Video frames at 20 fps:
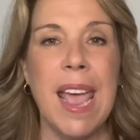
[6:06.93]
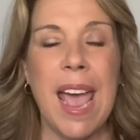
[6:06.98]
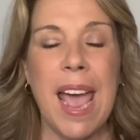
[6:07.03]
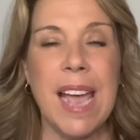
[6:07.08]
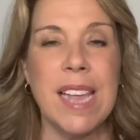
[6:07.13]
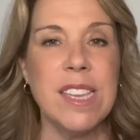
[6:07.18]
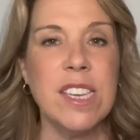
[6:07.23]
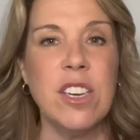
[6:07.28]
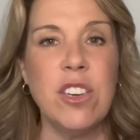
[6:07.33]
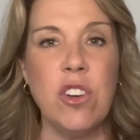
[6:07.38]

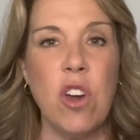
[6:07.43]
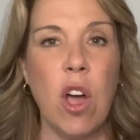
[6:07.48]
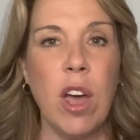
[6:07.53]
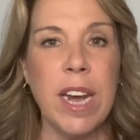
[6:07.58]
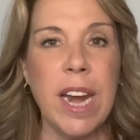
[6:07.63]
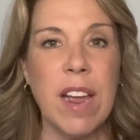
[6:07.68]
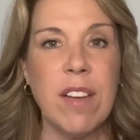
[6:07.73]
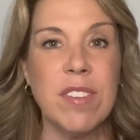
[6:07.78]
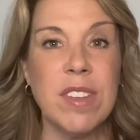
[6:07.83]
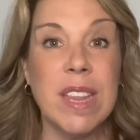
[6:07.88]
and to not
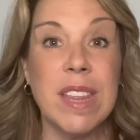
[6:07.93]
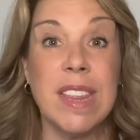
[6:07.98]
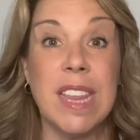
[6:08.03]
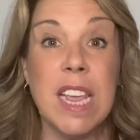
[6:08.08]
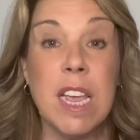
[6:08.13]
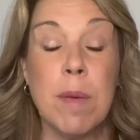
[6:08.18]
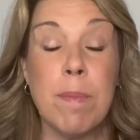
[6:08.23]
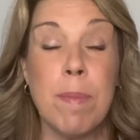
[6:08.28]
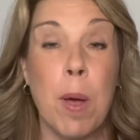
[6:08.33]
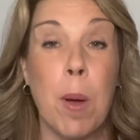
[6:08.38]
have to
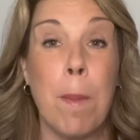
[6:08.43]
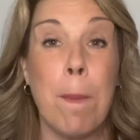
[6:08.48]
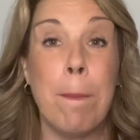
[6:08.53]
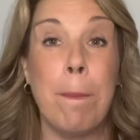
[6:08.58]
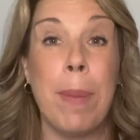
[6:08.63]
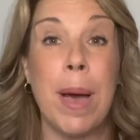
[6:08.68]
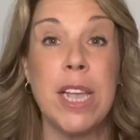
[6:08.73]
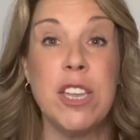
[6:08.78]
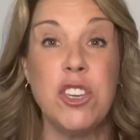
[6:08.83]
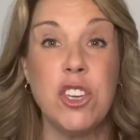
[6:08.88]
think about
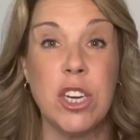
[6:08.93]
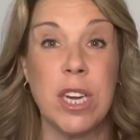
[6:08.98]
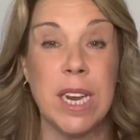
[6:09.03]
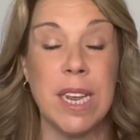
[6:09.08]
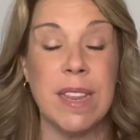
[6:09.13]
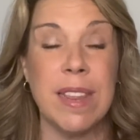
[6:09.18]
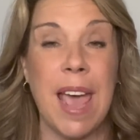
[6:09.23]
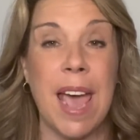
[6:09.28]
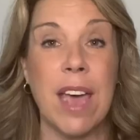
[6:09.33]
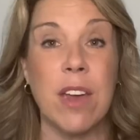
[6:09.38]

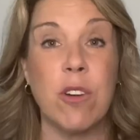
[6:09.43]
budgeting that